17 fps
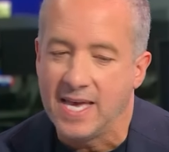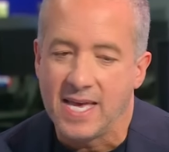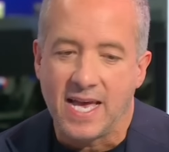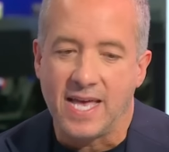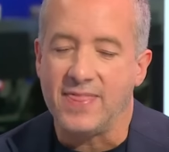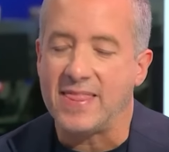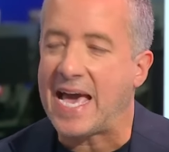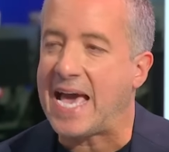
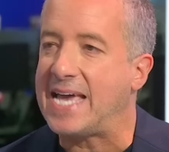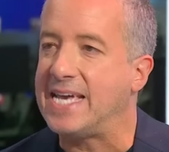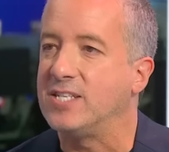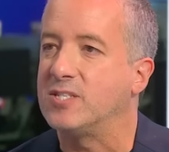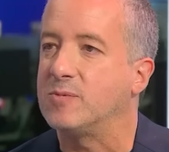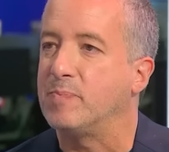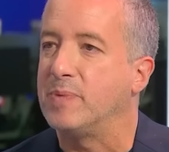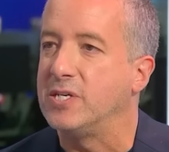And that
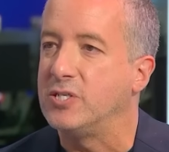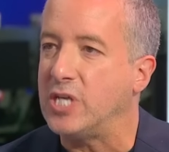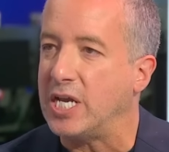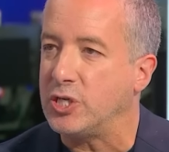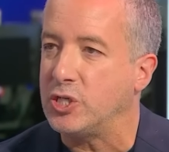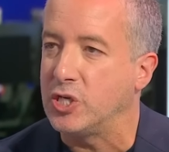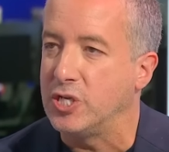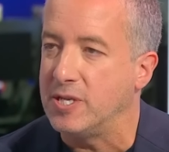is
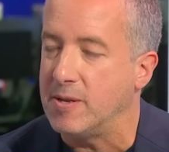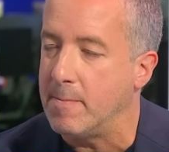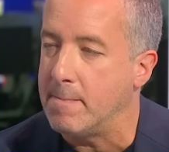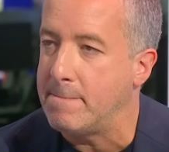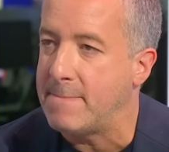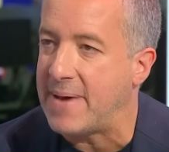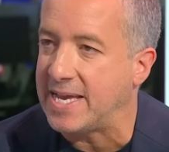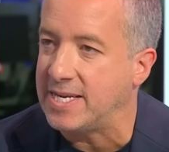
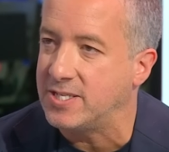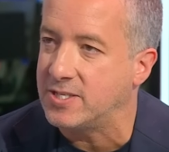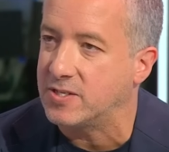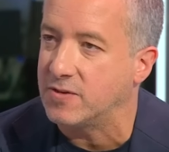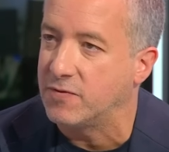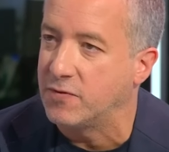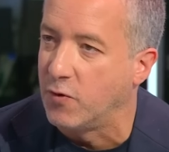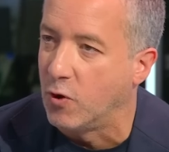
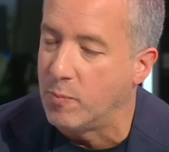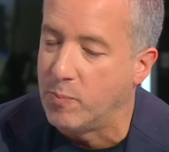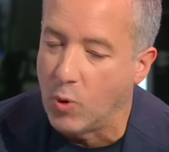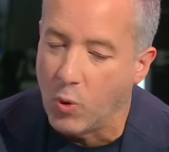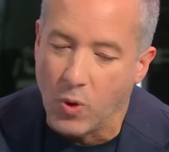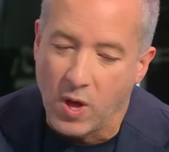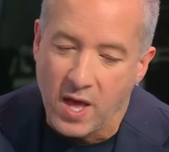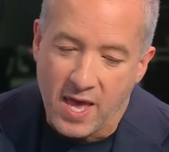possession-based
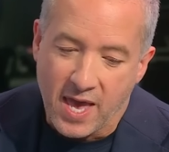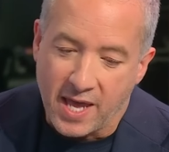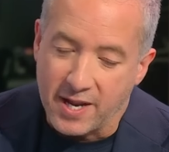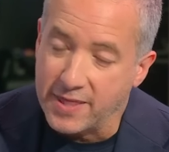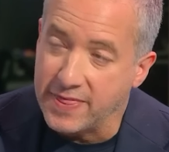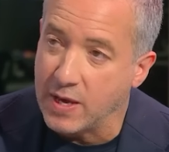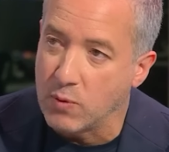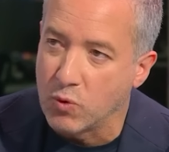football. And
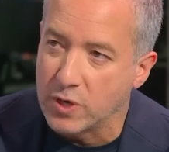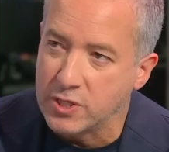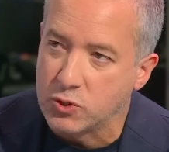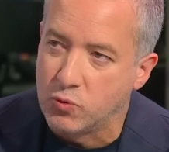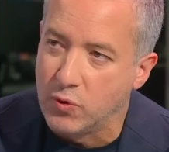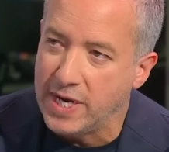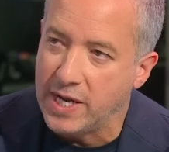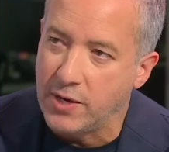I think what is
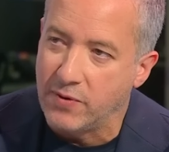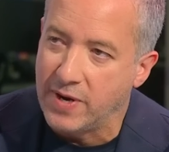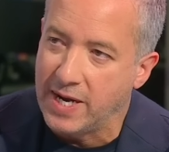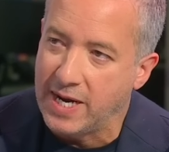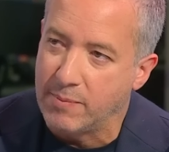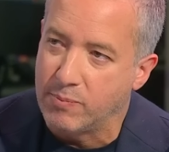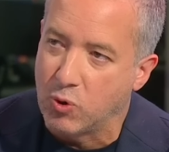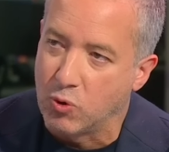really,
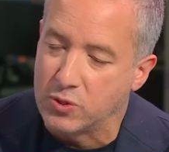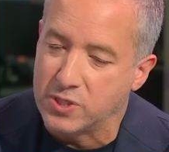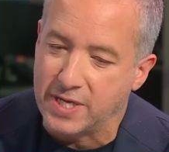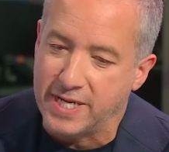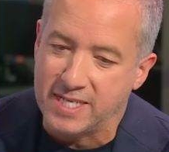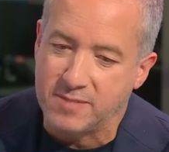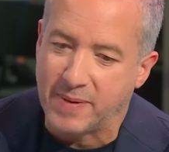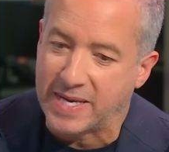really
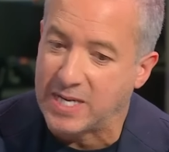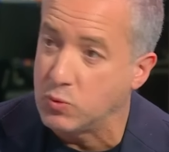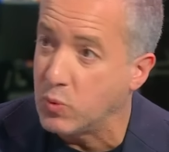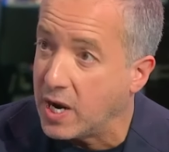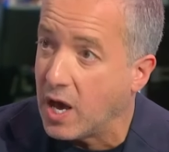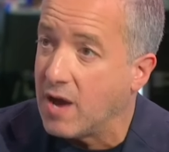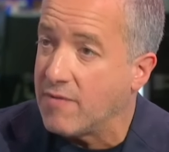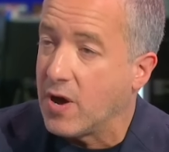important is, because
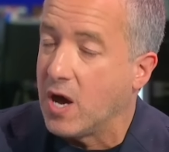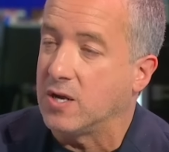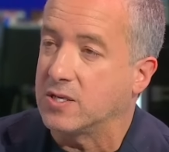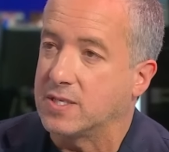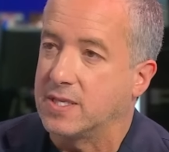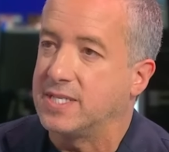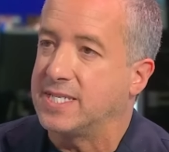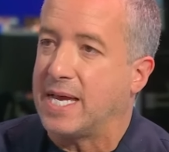when I've
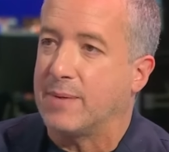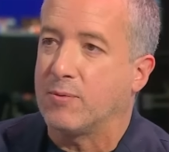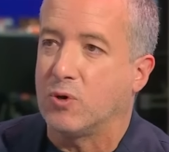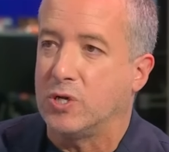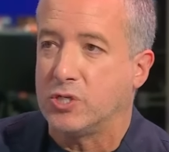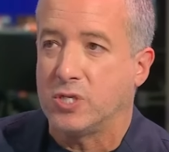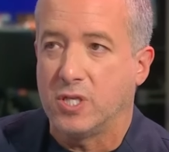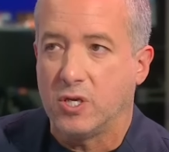asked the same
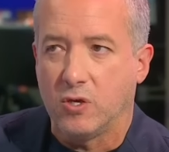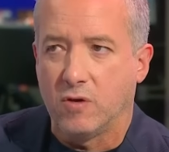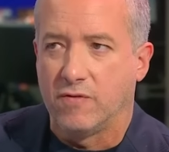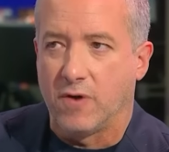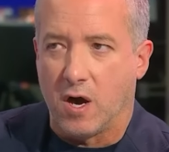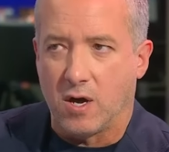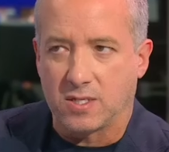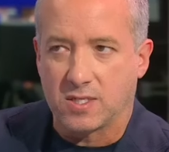question that you've
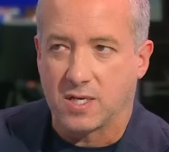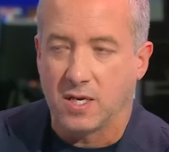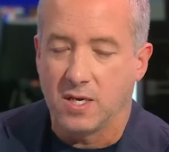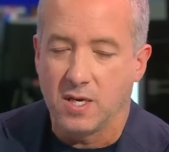asked,